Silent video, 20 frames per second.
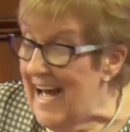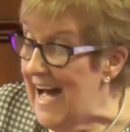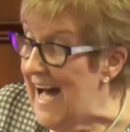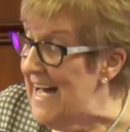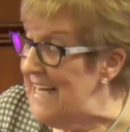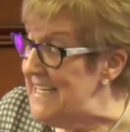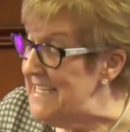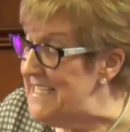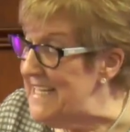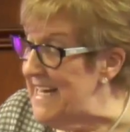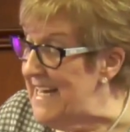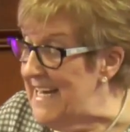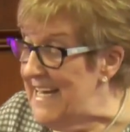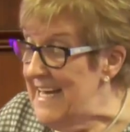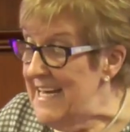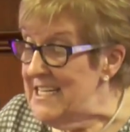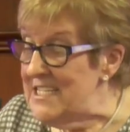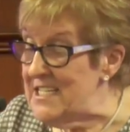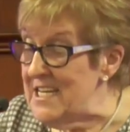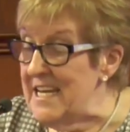And
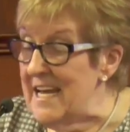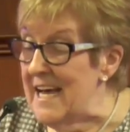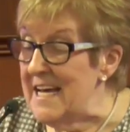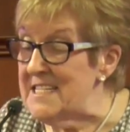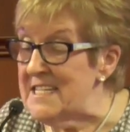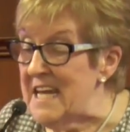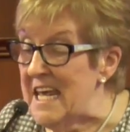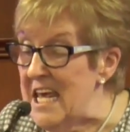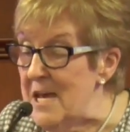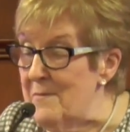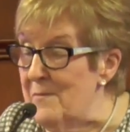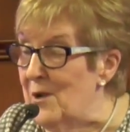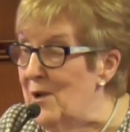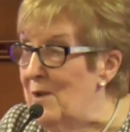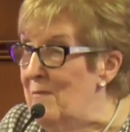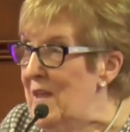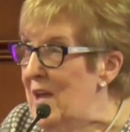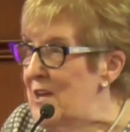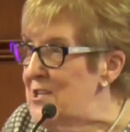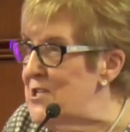uh, she is
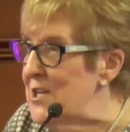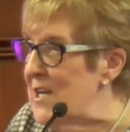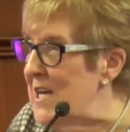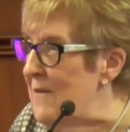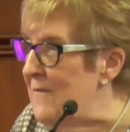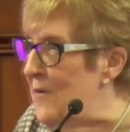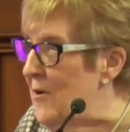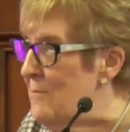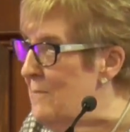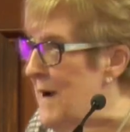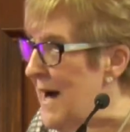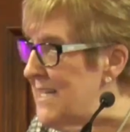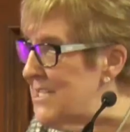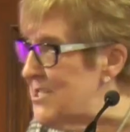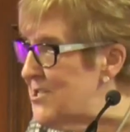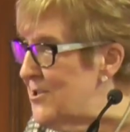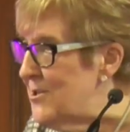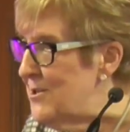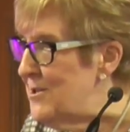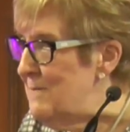able to give her
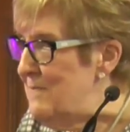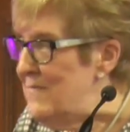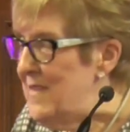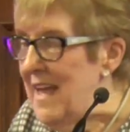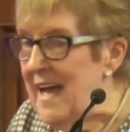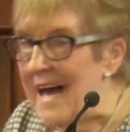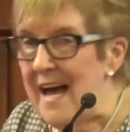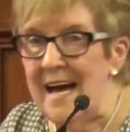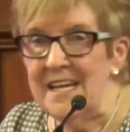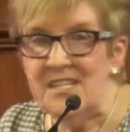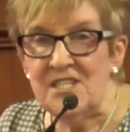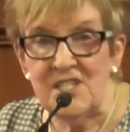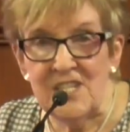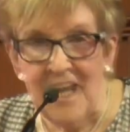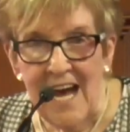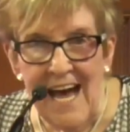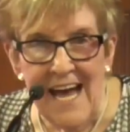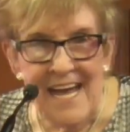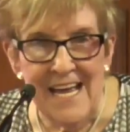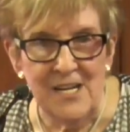master a
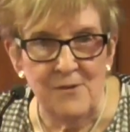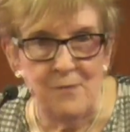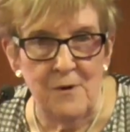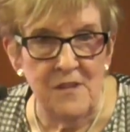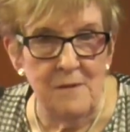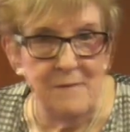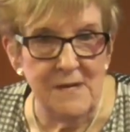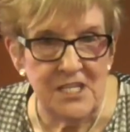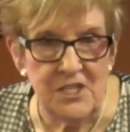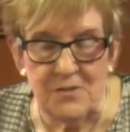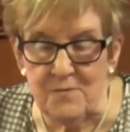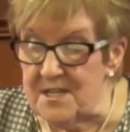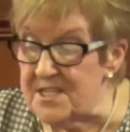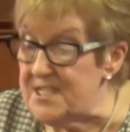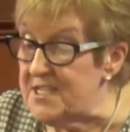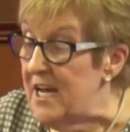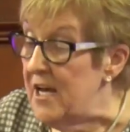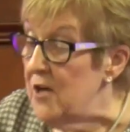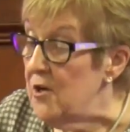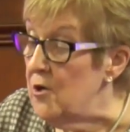child where the
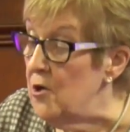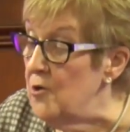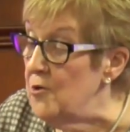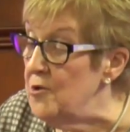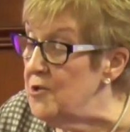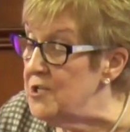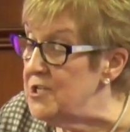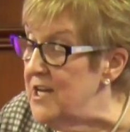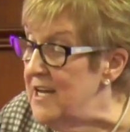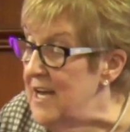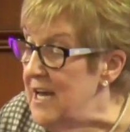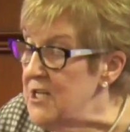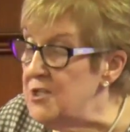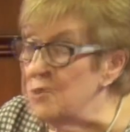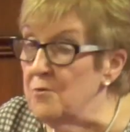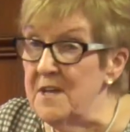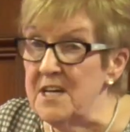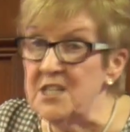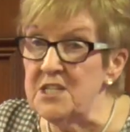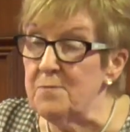mistress couldn't.
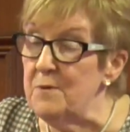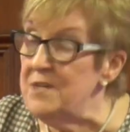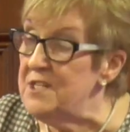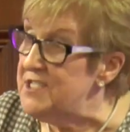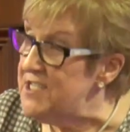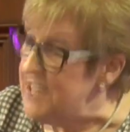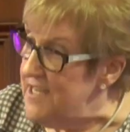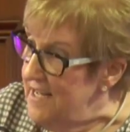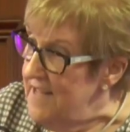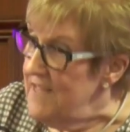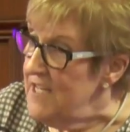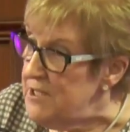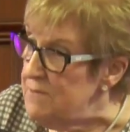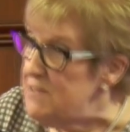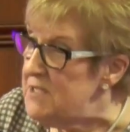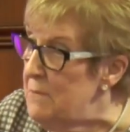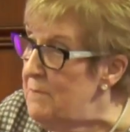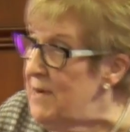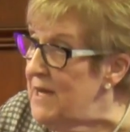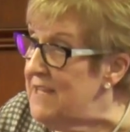So this was, this
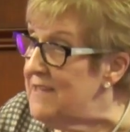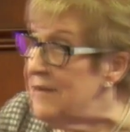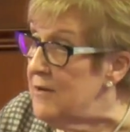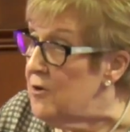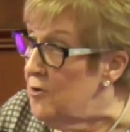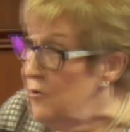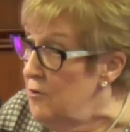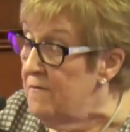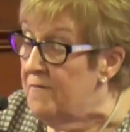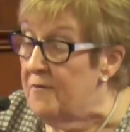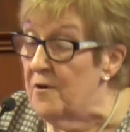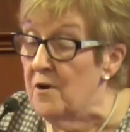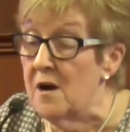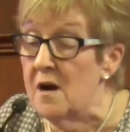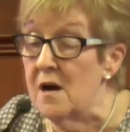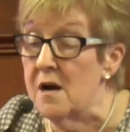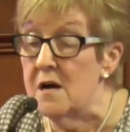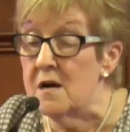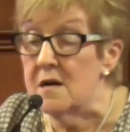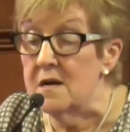was a big coup for
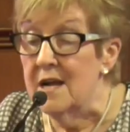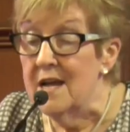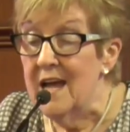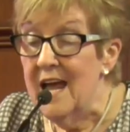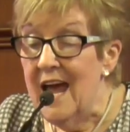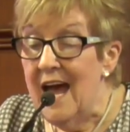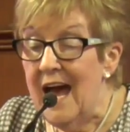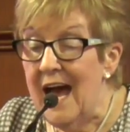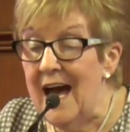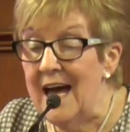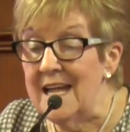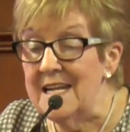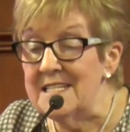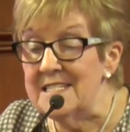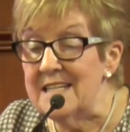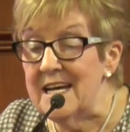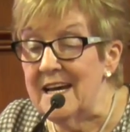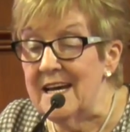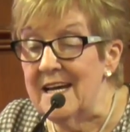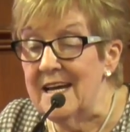her.
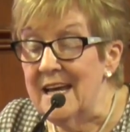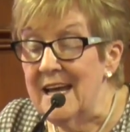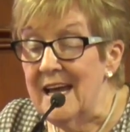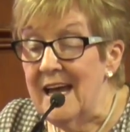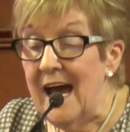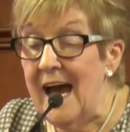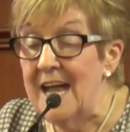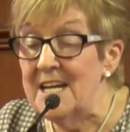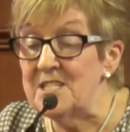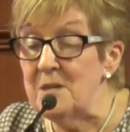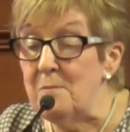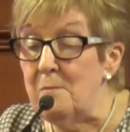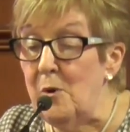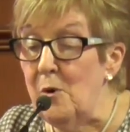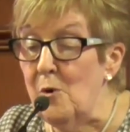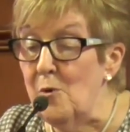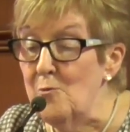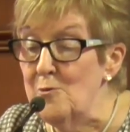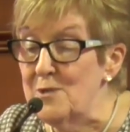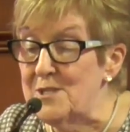And uh, I
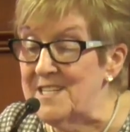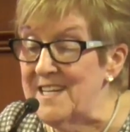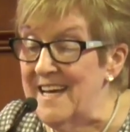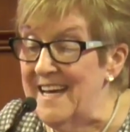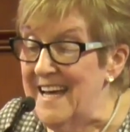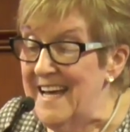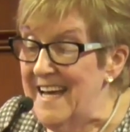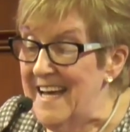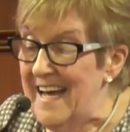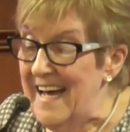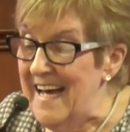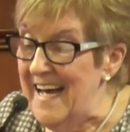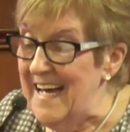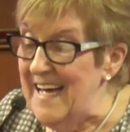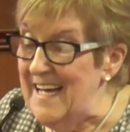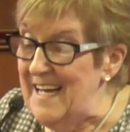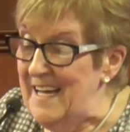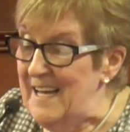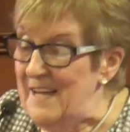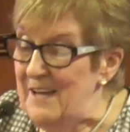suppose uh,
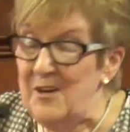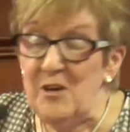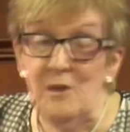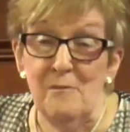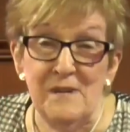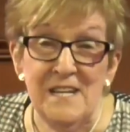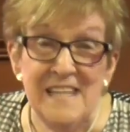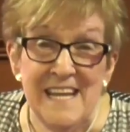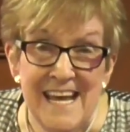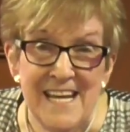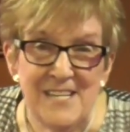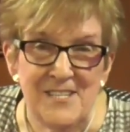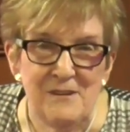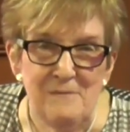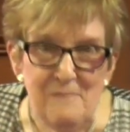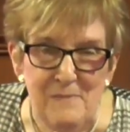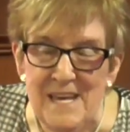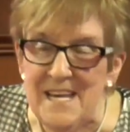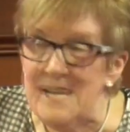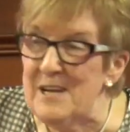uh, human nature
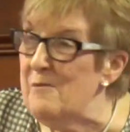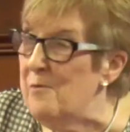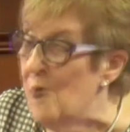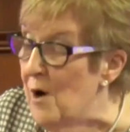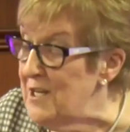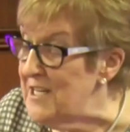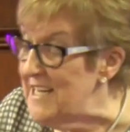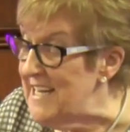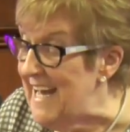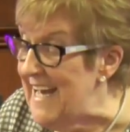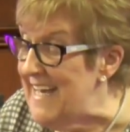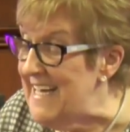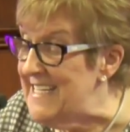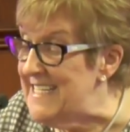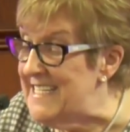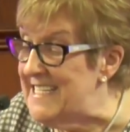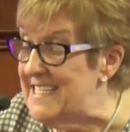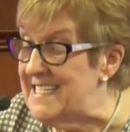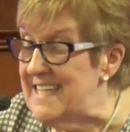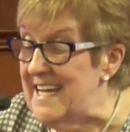being what it
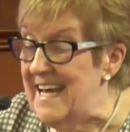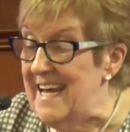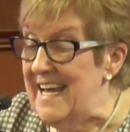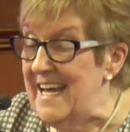is,